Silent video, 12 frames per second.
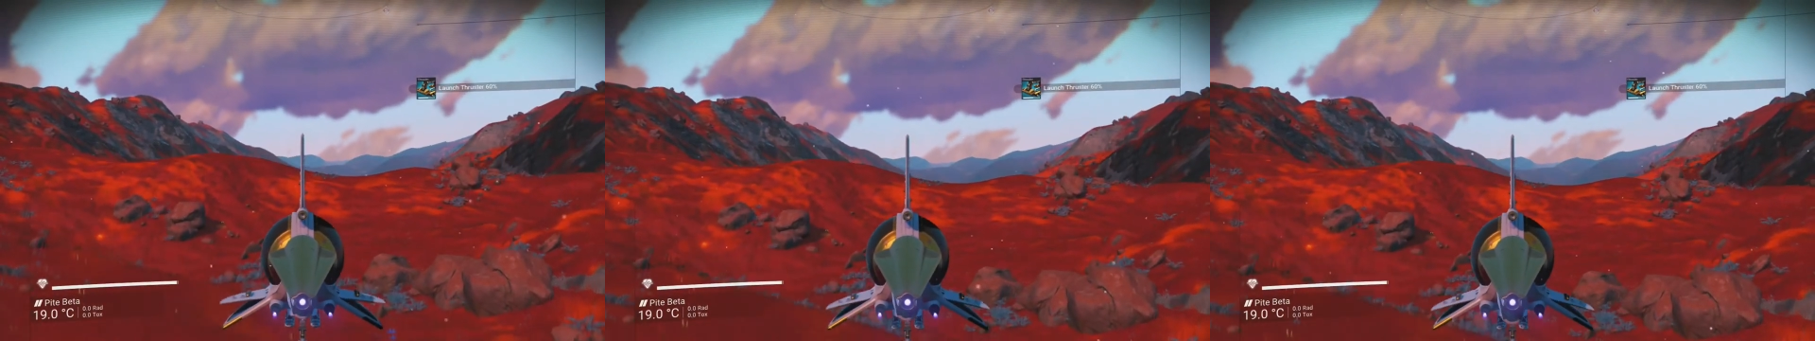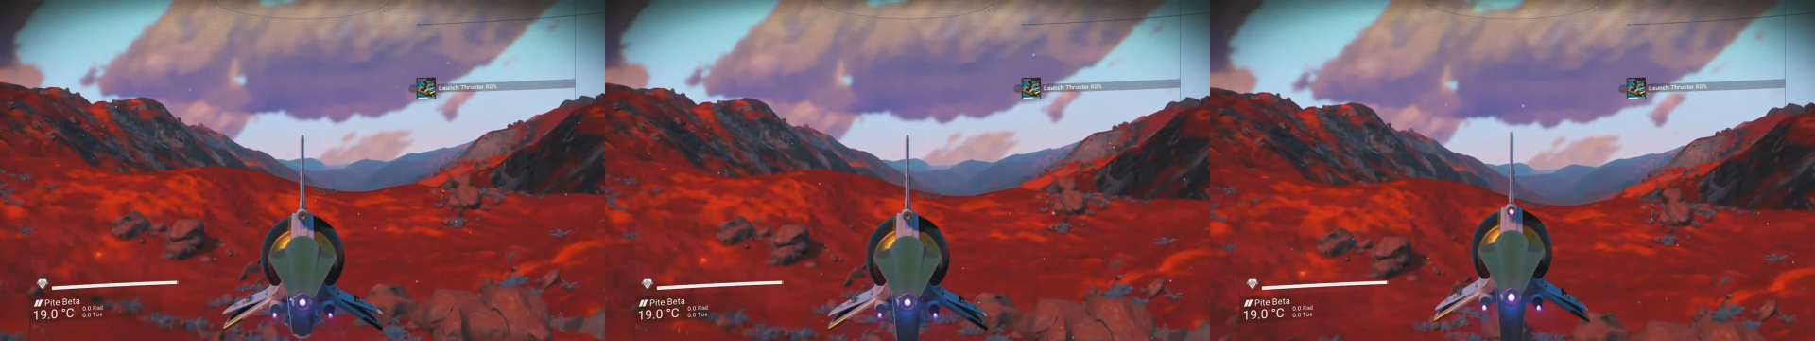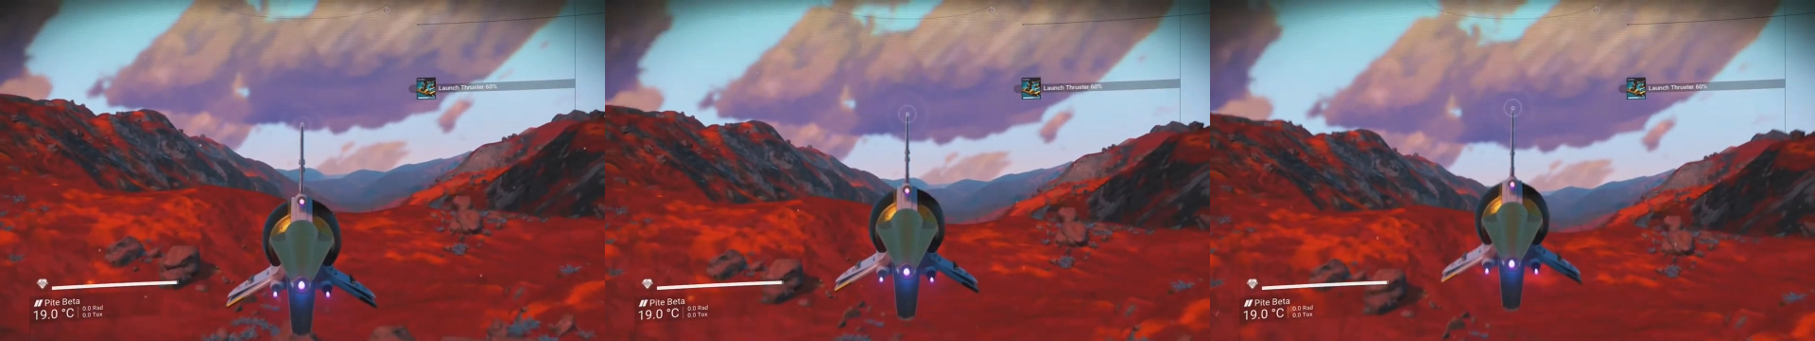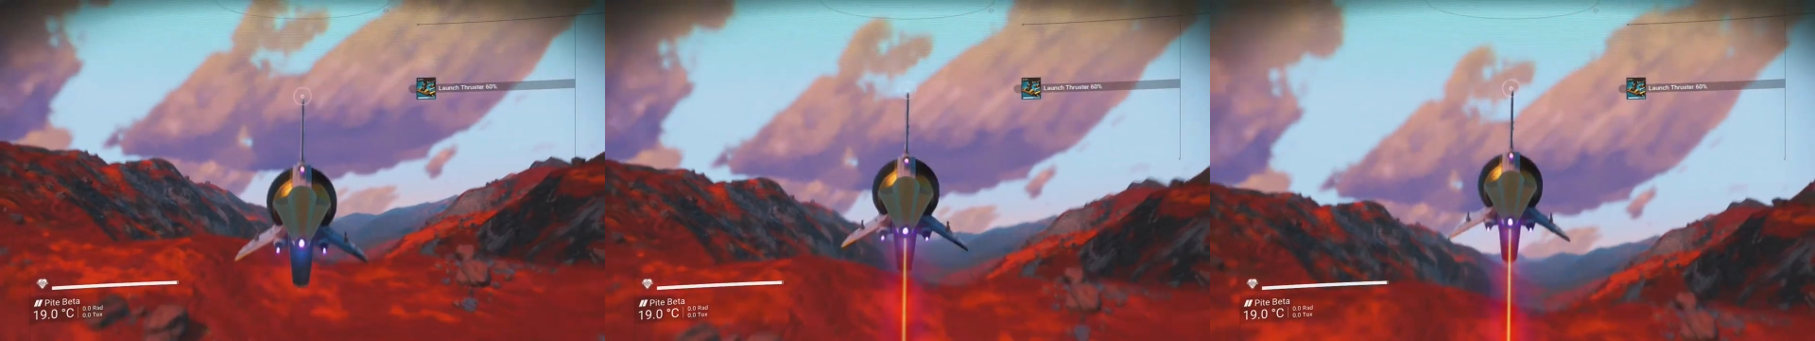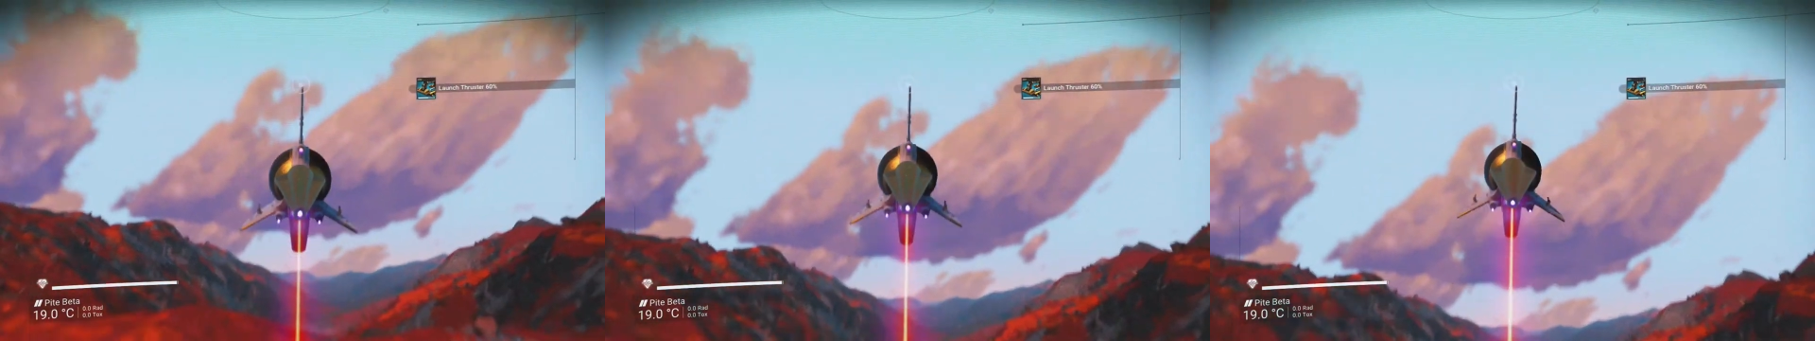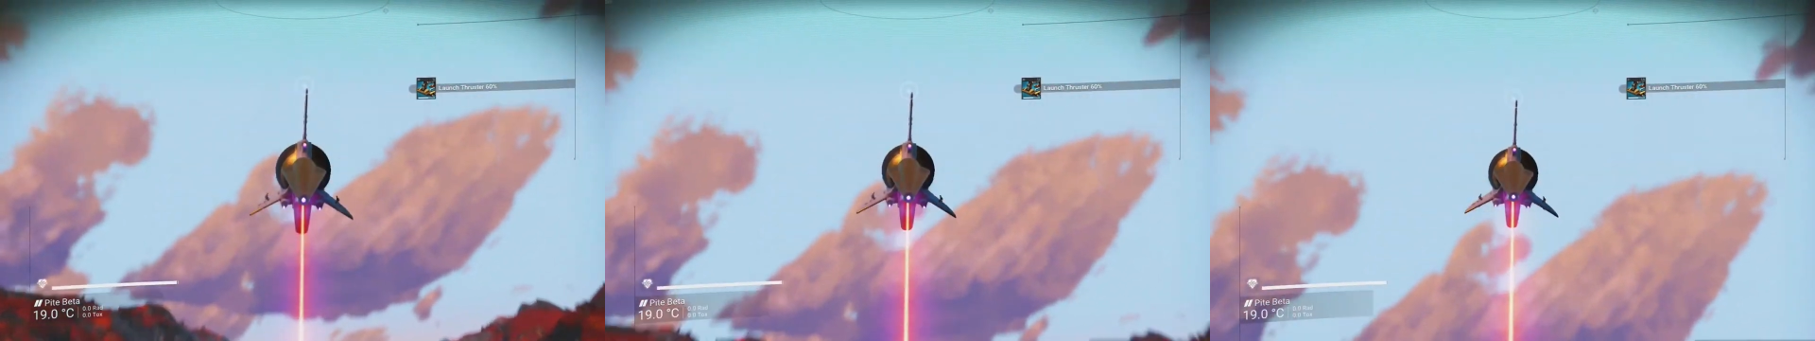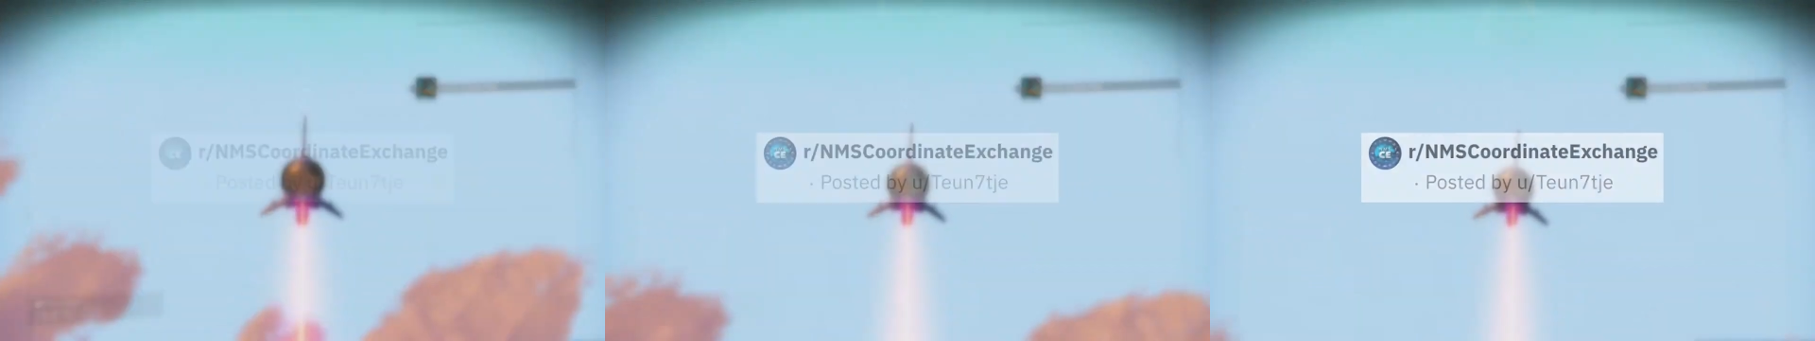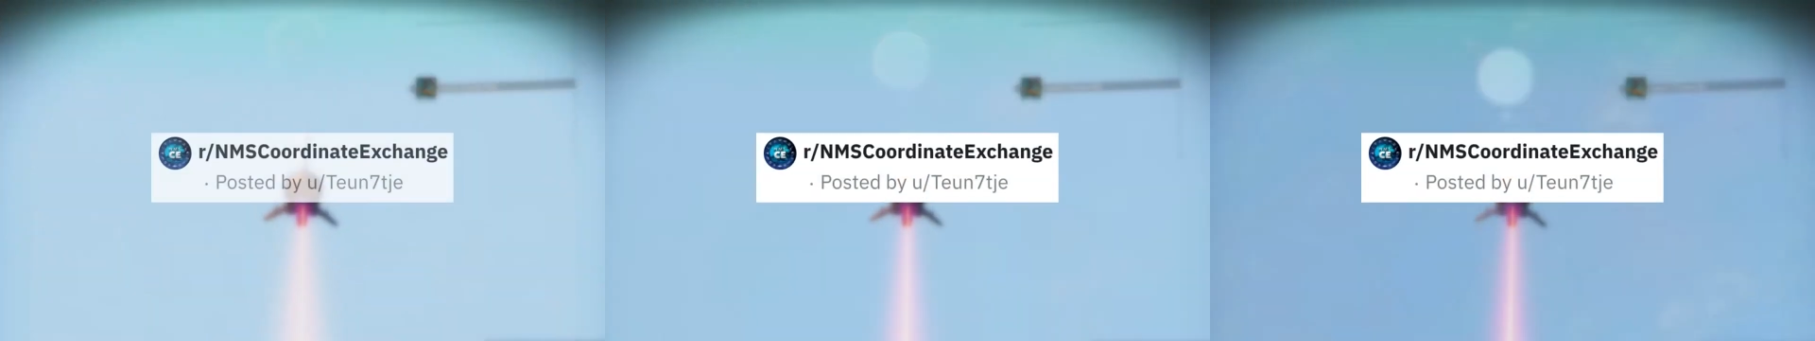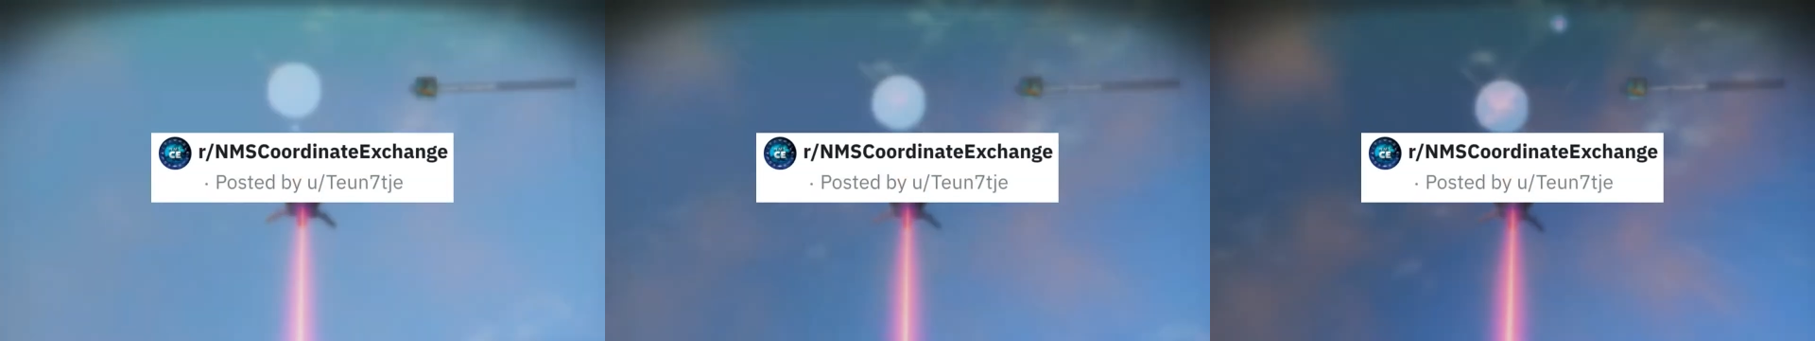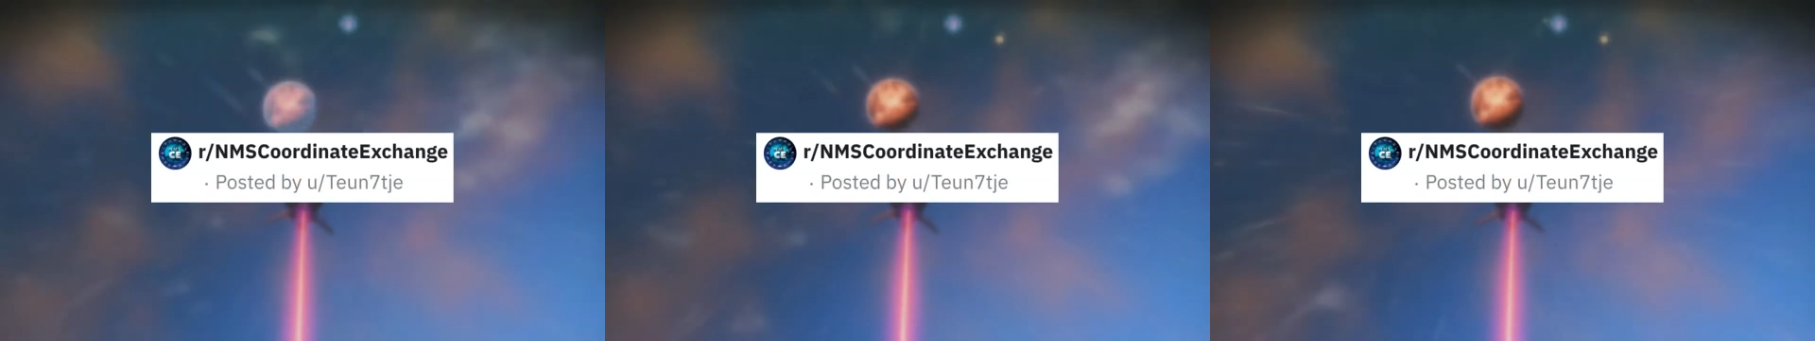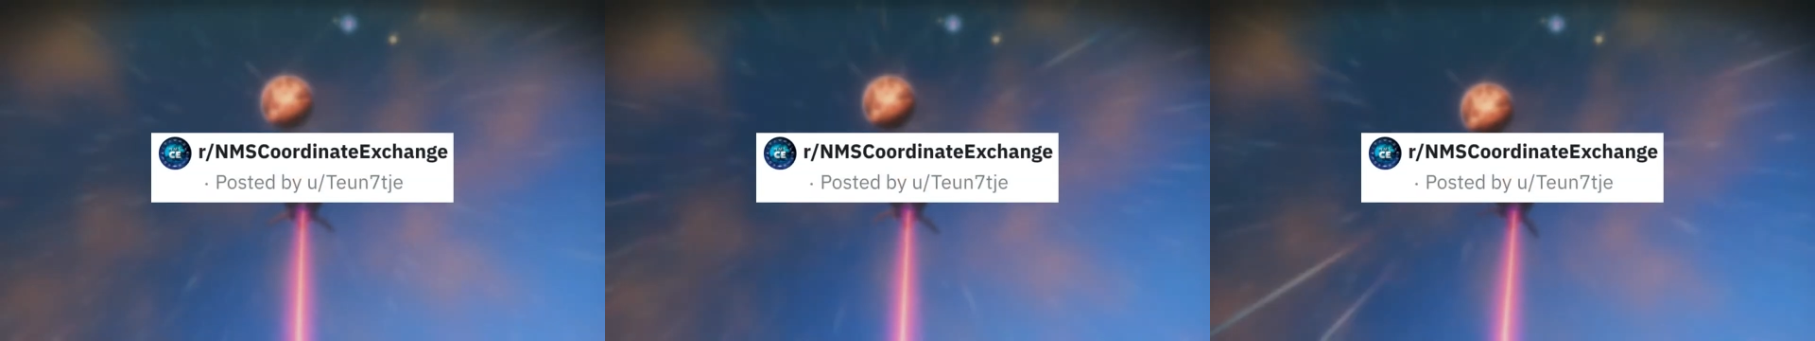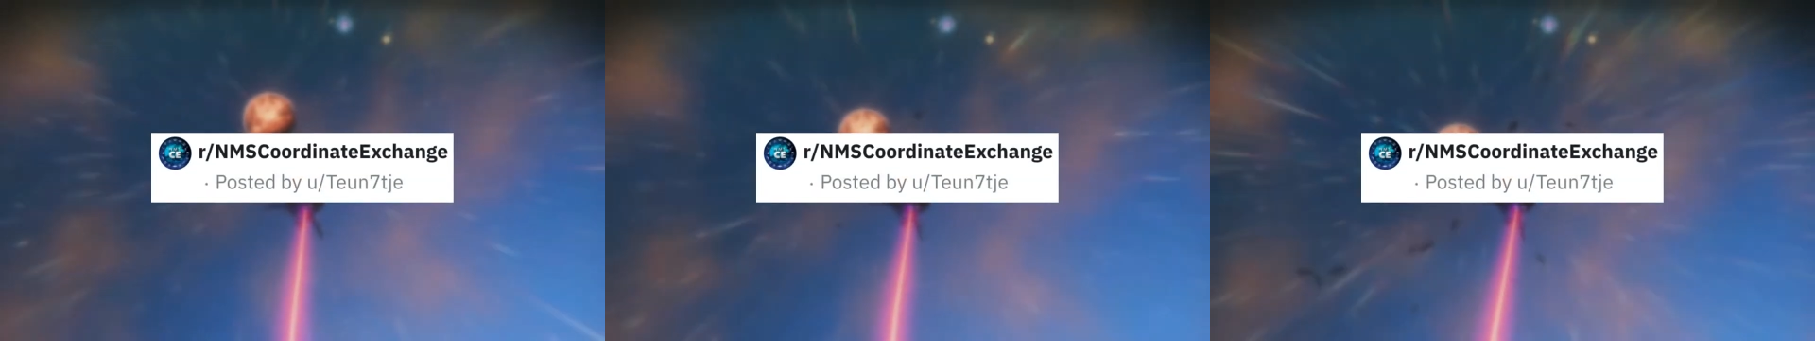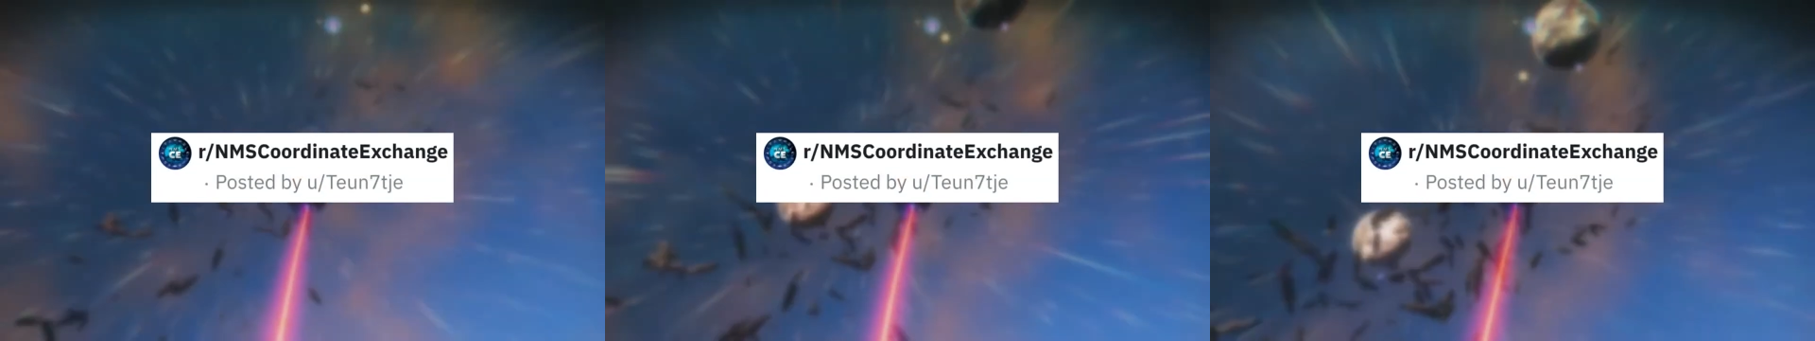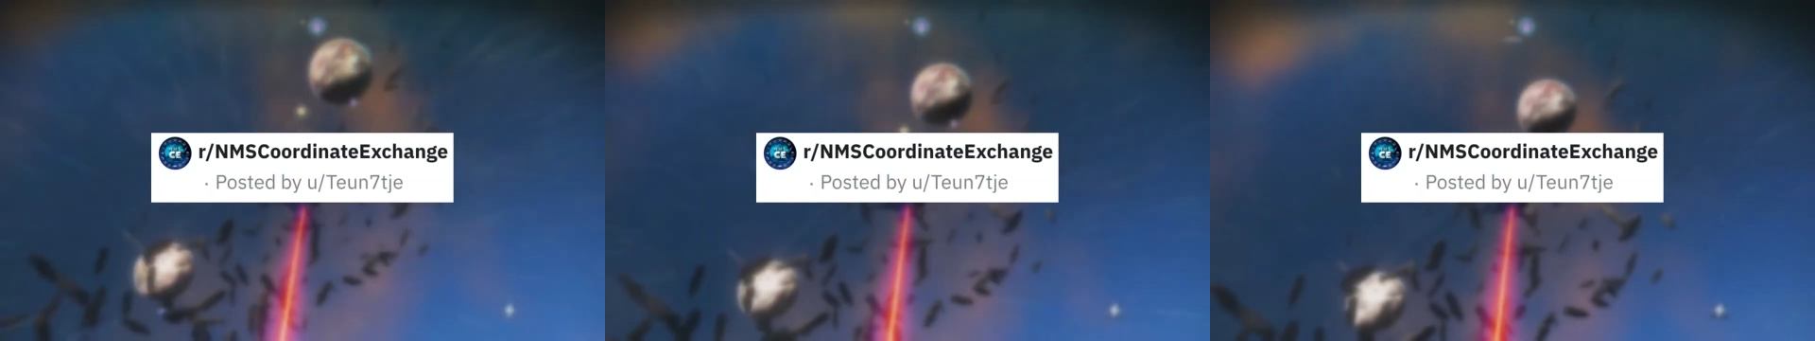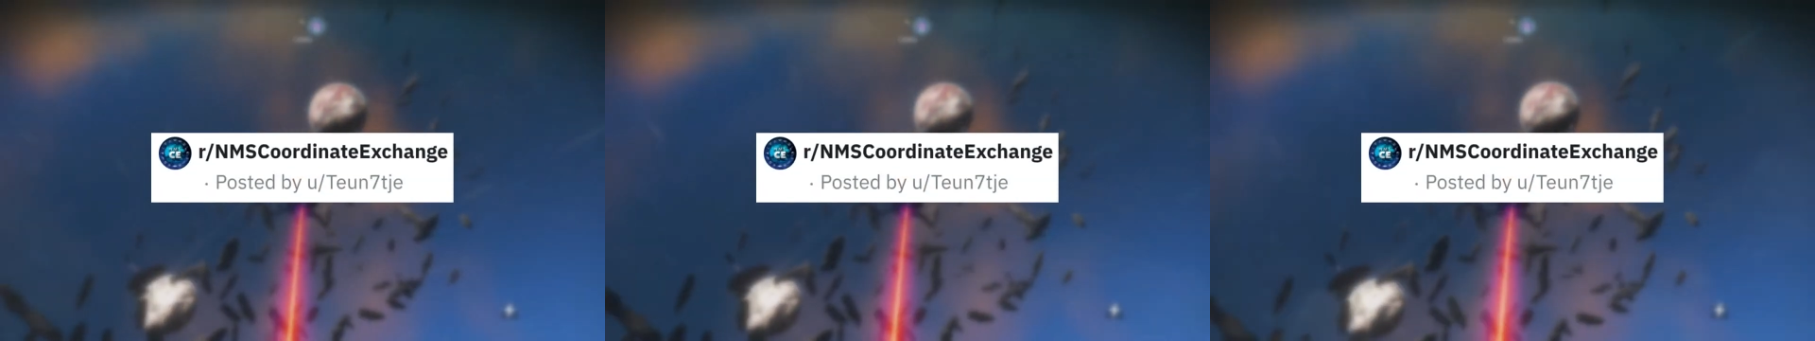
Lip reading: (no speaker visible)